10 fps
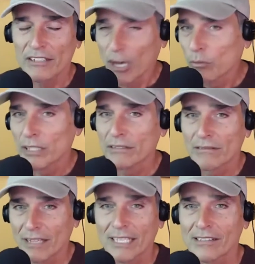No one
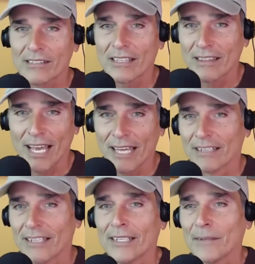thinks that that
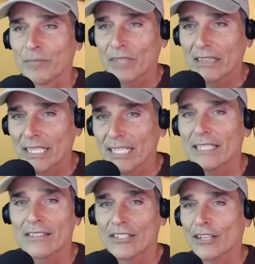
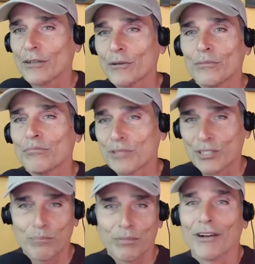leads to
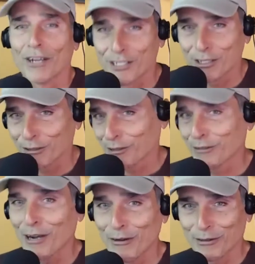spiritual
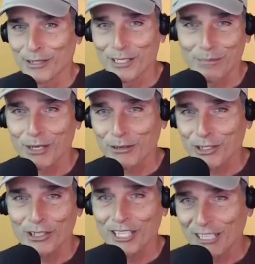growth yeah. and
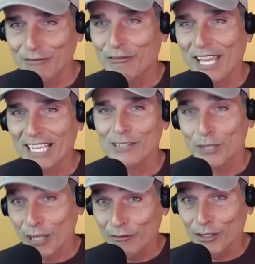spiritual
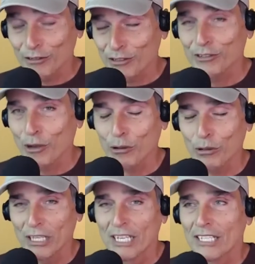advancement of your soul.